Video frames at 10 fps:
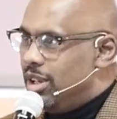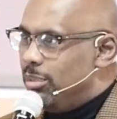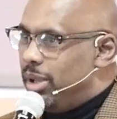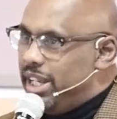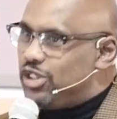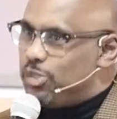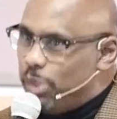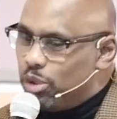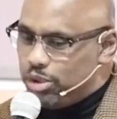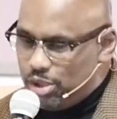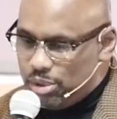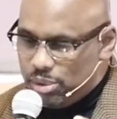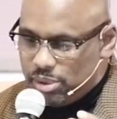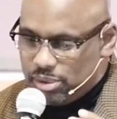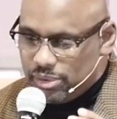but he spoke
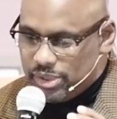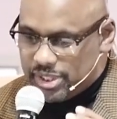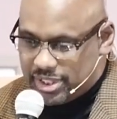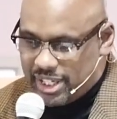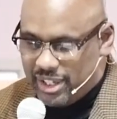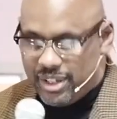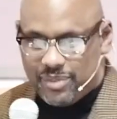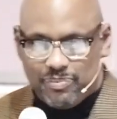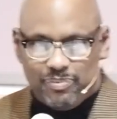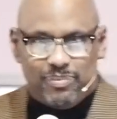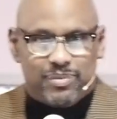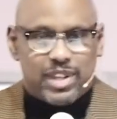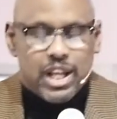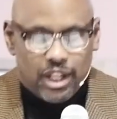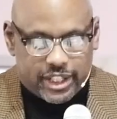to the sea.
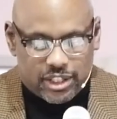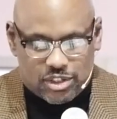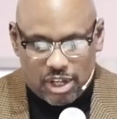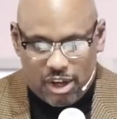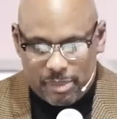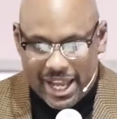Look at Psalm